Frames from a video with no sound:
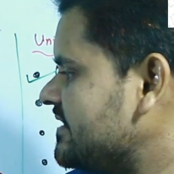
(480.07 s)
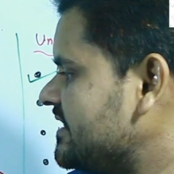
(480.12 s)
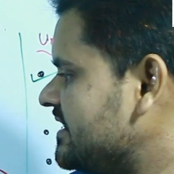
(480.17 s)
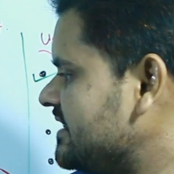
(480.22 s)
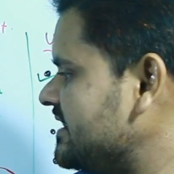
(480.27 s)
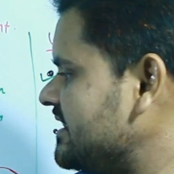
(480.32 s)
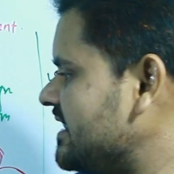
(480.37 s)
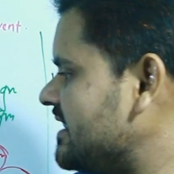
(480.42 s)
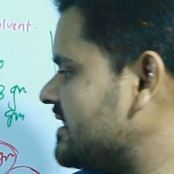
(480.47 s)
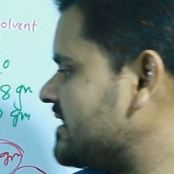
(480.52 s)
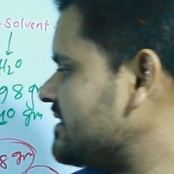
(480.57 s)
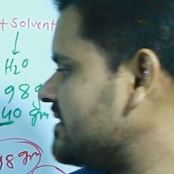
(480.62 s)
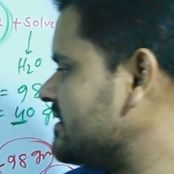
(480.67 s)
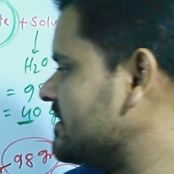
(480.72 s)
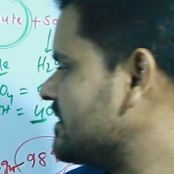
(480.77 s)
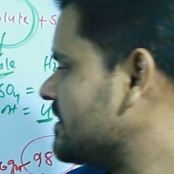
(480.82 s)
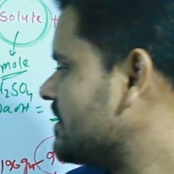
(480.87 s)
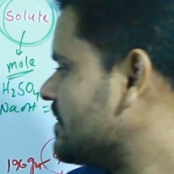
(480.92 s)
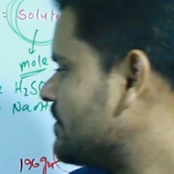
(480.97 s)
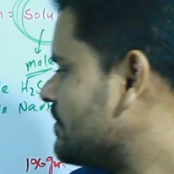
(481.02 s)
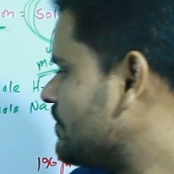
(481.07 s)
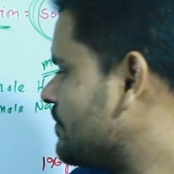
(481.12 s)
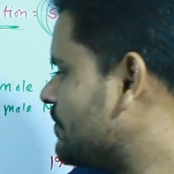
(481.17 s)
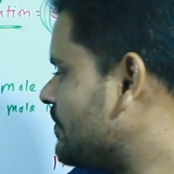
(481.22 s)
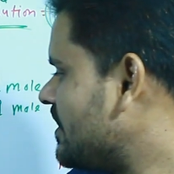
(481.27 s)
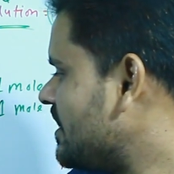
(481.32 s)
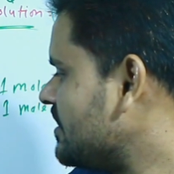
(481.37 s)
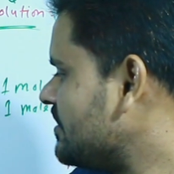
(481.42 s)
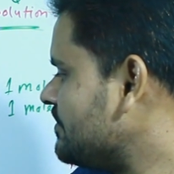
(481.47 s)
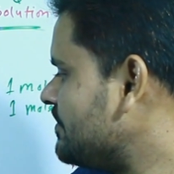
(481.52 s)
here
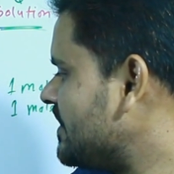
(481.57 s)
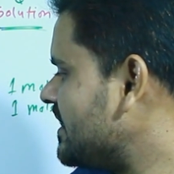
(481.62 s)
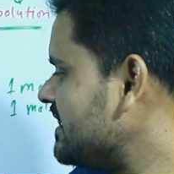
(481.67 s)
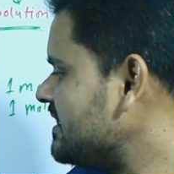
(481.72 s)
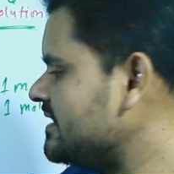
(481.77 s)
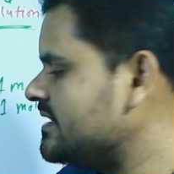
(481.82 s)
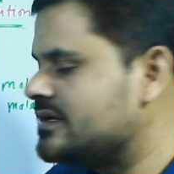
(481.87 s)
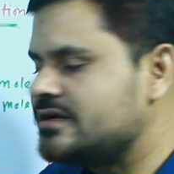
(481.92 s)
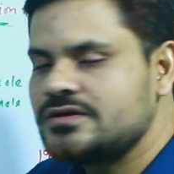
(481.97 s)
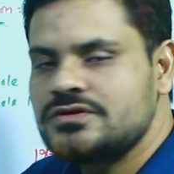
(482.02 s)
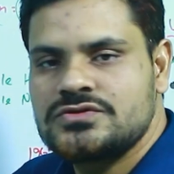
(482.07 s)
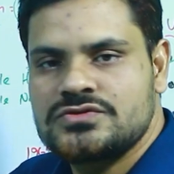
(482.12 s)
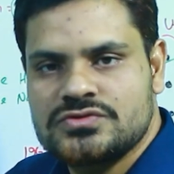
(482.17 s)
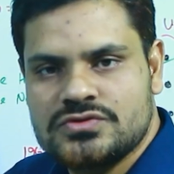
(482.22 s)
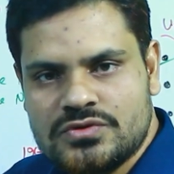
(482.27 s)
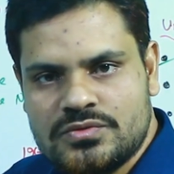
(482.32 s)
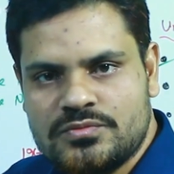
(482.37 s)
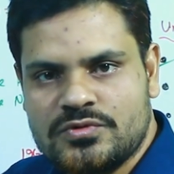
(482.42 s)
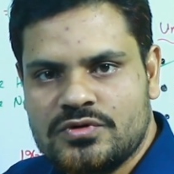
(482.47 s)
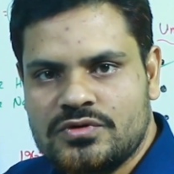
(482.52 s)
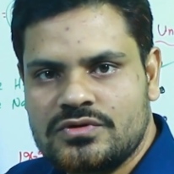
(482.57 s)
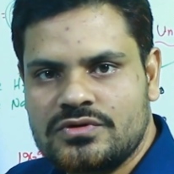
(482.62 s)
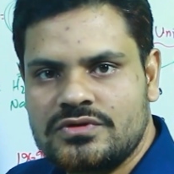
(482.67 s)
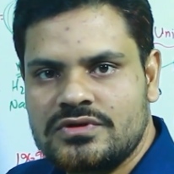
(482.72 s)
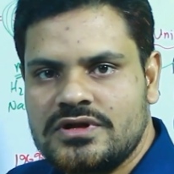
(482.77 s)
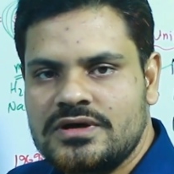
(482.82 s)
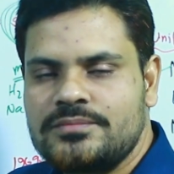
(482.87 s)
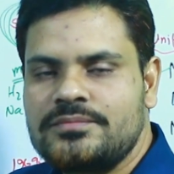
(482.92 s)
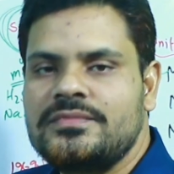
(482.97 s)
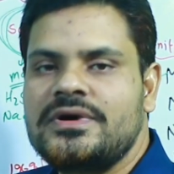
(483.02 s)
1/2
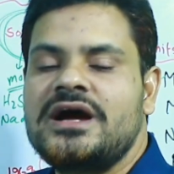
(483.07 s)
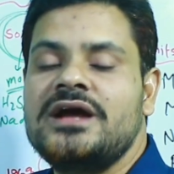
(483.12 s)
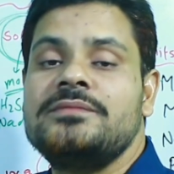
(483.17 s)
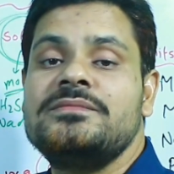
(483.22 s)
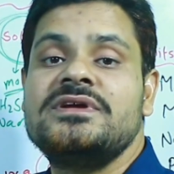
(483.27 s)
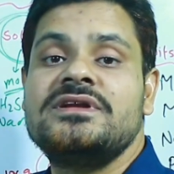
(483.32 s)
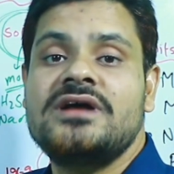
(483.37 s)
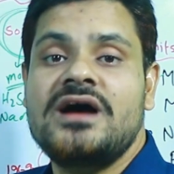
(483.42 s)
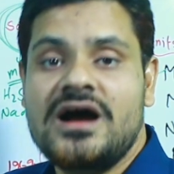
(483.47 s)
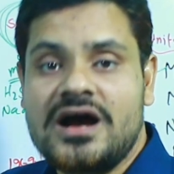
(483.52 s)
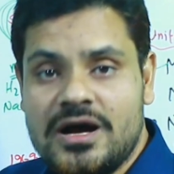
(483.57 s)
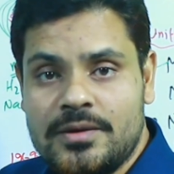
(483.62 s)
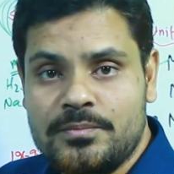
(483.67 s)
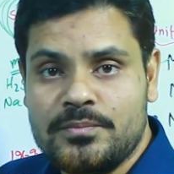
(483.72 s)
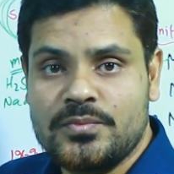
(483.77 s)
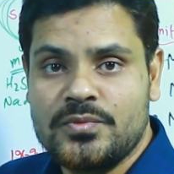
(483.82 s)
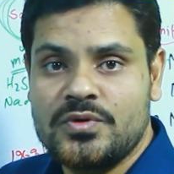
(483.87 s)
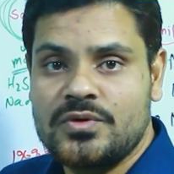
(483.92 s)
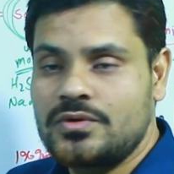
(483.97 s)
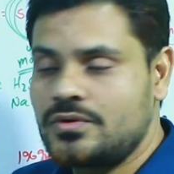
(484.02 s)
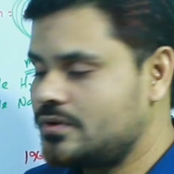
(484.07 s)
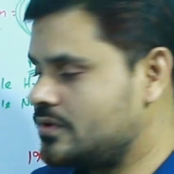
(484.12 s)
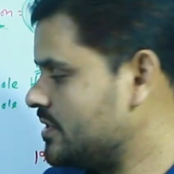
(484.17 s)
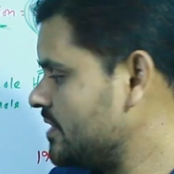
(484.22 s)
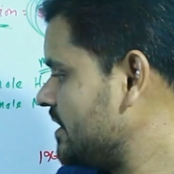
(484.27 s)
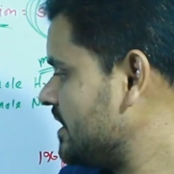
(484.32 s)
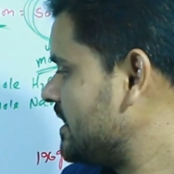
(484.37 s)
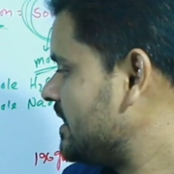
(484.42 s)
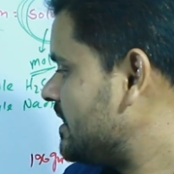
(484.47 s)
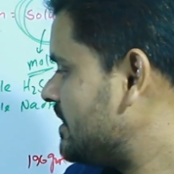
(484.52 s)
mole, I mean half mole
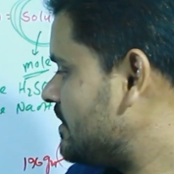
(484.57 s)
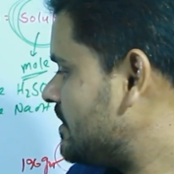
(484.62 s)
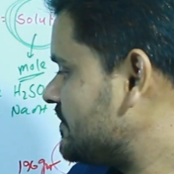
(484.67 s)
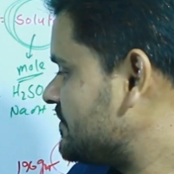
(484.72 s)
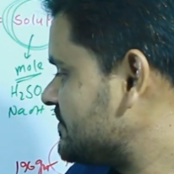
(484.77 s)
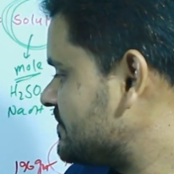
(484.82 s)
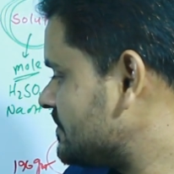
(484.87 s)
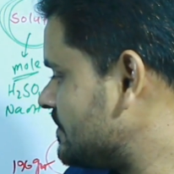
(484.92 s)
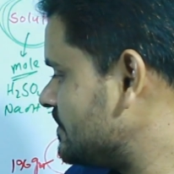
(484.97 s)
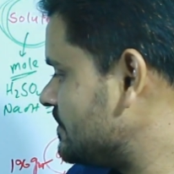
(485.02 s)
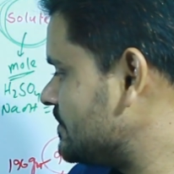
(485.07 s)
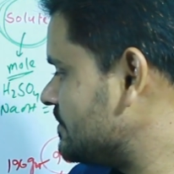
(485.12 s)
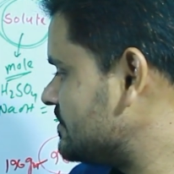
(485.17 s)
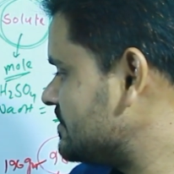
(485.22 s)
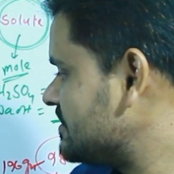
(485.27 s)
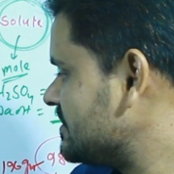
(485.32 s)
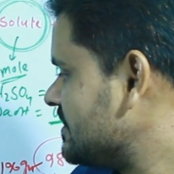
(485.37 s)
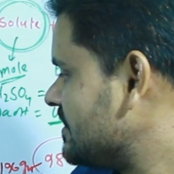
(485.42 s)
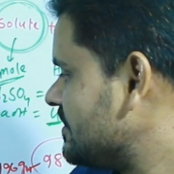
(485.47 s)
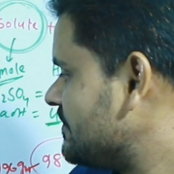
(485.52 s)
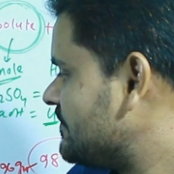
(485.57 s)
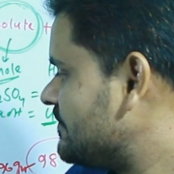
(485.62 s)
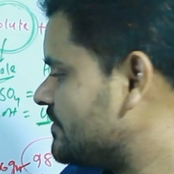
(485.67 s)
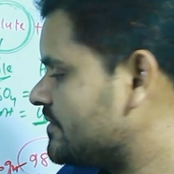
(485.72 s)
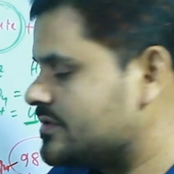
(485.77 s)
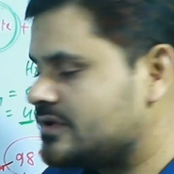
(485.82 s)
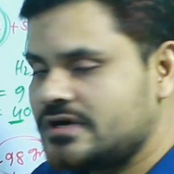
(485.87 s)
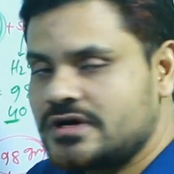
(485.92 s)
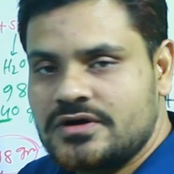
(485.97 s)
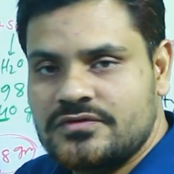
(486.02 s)
of solute
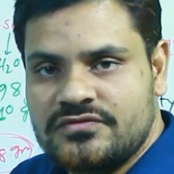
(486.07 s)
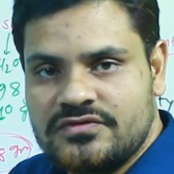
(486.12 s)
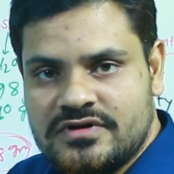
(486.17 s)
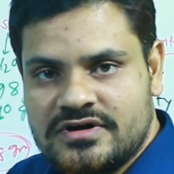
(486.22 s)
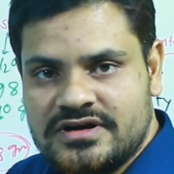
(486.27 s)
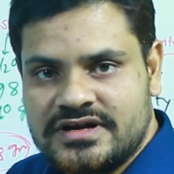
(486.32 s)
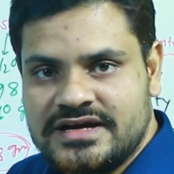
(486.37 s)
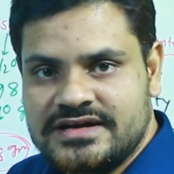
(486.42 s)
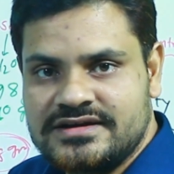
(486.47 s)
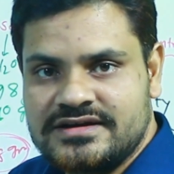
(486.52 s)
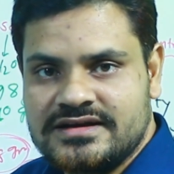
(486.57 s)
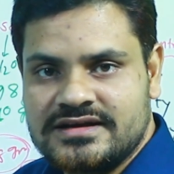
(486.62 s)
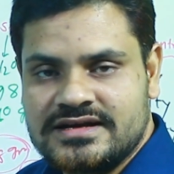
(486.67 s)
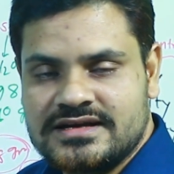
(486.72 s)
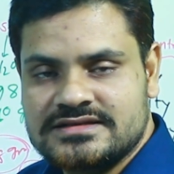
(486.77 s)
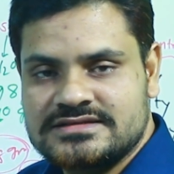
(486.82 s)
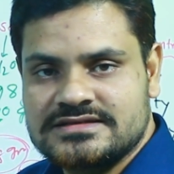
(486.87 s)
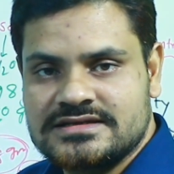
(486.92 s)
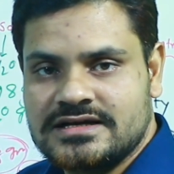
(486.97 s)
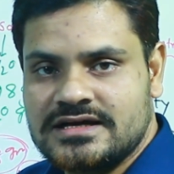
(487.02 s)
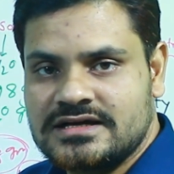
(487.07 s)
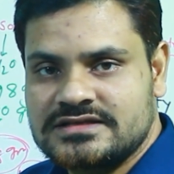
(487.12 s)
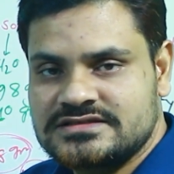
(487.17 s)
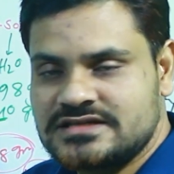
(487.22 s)
for nitric acid,